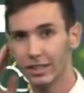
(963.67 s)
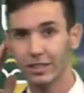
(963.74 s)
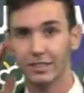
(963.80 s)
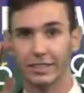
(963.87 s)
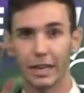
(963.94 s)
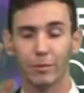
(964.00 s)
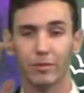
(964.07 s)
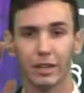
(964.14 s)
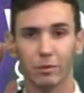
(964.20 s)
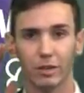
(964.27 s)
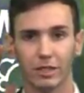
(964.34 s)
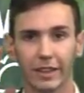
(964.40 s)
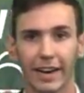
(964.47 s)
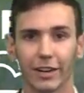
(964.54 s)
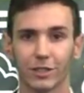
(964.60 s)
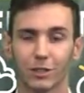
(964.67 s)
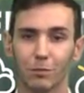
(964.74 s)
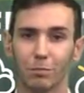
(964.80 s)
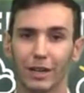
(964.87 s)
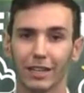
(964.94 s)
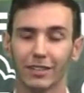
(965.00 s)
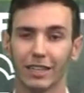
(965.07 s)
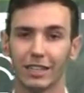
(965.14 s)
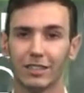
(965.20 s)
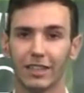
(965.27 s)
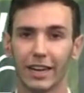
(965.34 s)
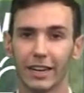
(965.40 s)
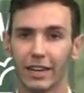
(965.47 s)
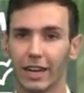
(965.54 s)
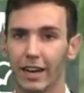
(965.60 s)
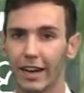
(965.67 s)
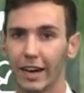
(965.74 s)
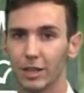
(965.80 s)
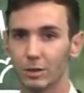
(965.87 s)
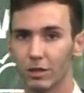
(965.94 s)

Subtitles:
Same thing with National Picnic Day. As we